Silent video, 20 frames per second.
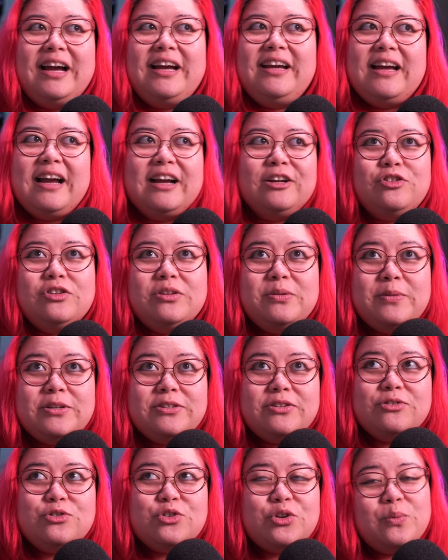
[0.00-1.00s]
I actually
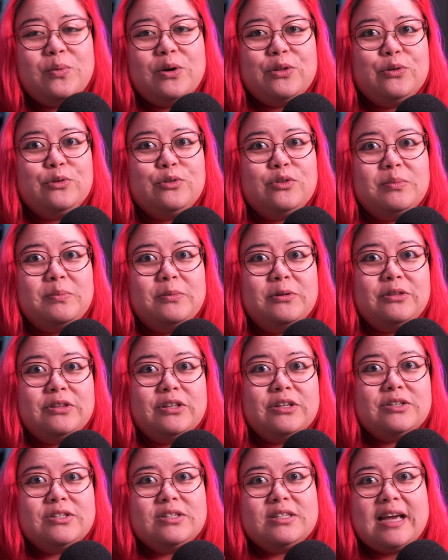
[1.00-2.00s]
wasn't sure whether to put
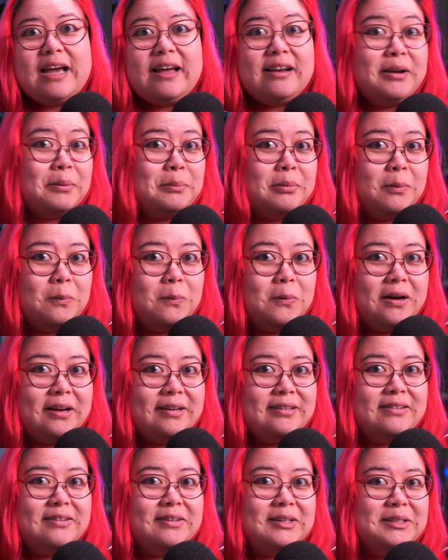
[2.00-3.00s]
this at number
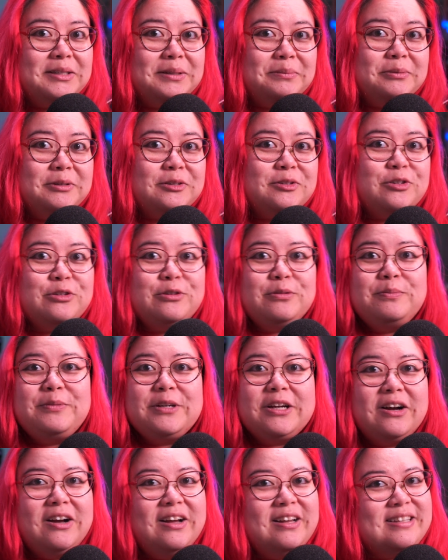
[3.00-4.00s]
one or number two
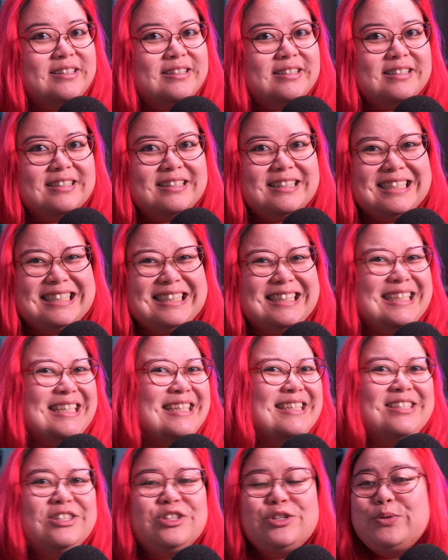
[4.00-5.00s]
because
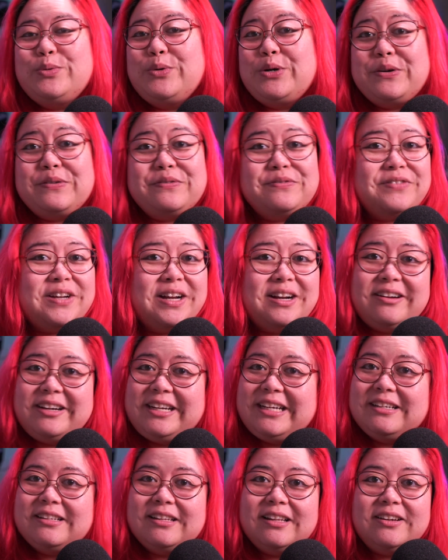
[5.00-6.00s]
these two are
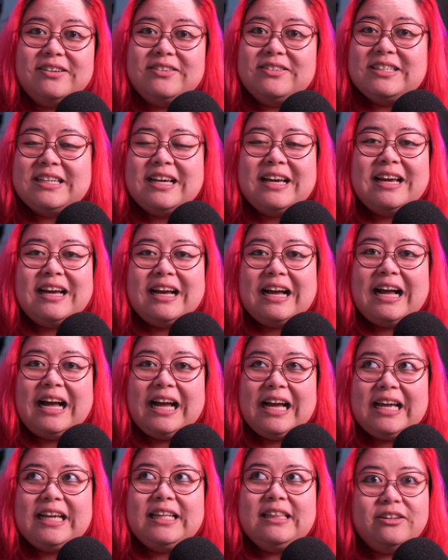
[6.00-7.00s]
very close.
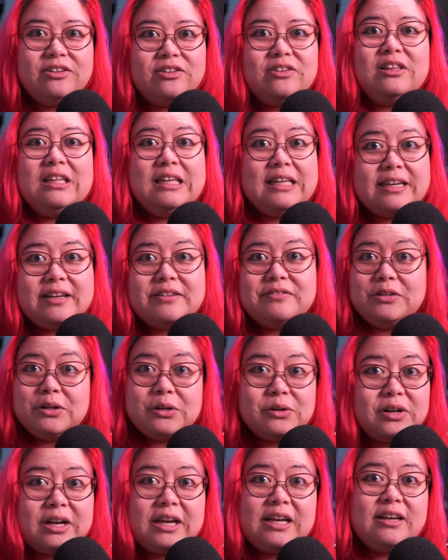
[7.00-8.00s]
I literally
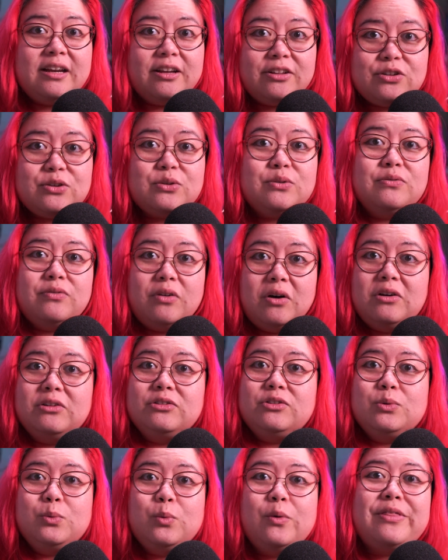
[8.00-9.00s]
never create a new
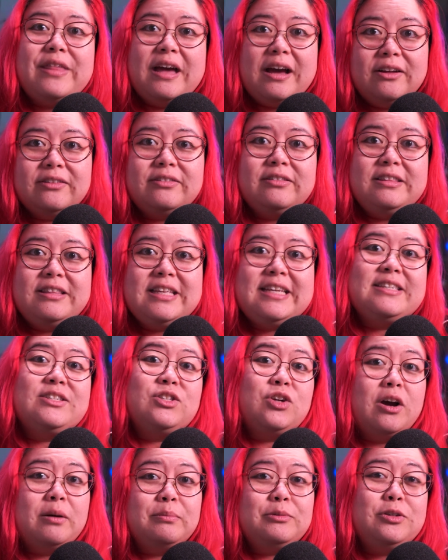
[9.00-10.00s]
vault without these
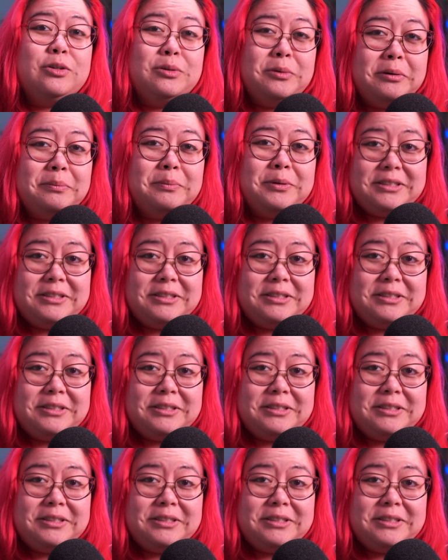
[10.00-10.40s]
top two in